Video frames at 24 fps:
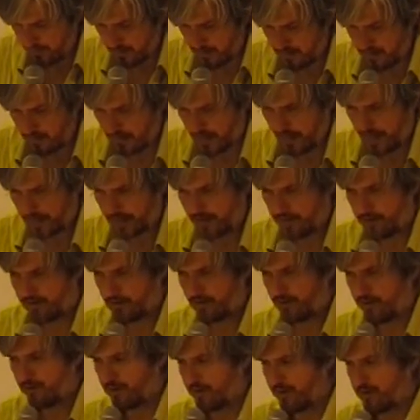Like,
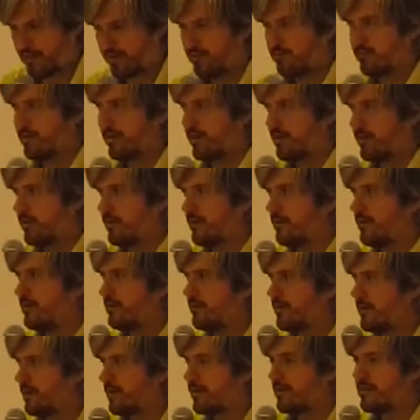for example,
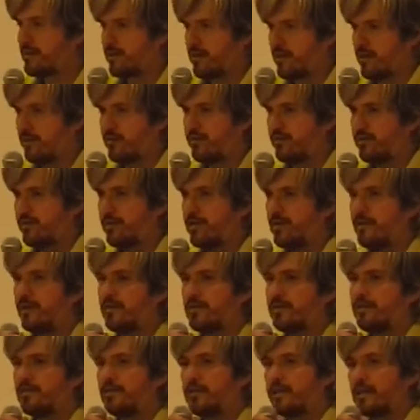it is known
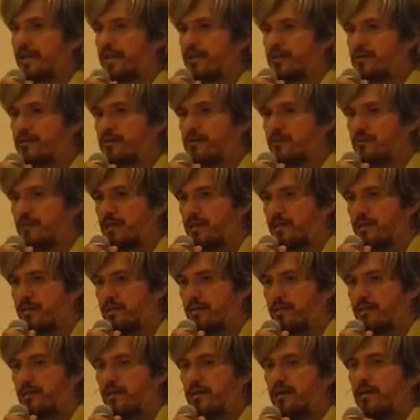the case when
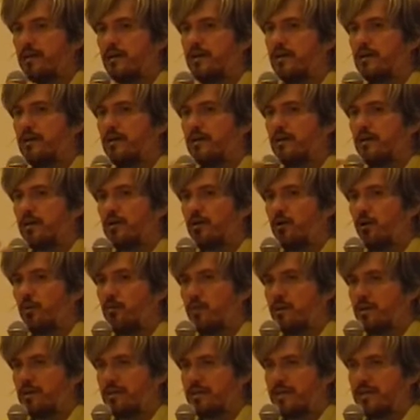
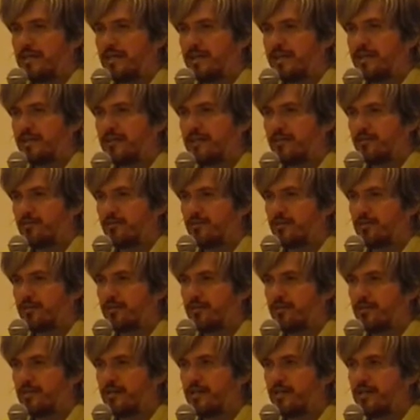Goebbels and Hitler were
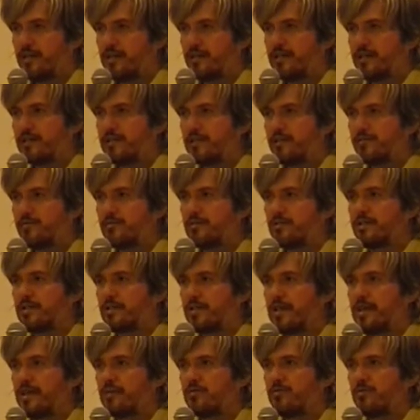talking, Hitler was
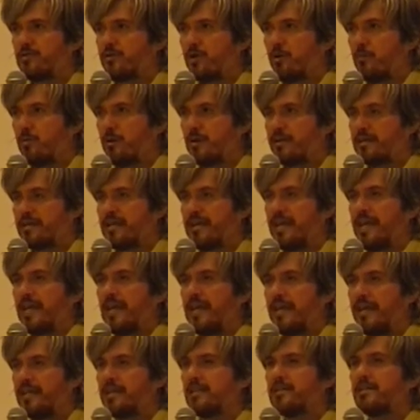saying to Goebbels,
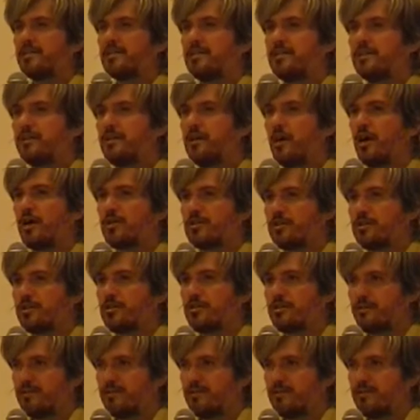hit the guts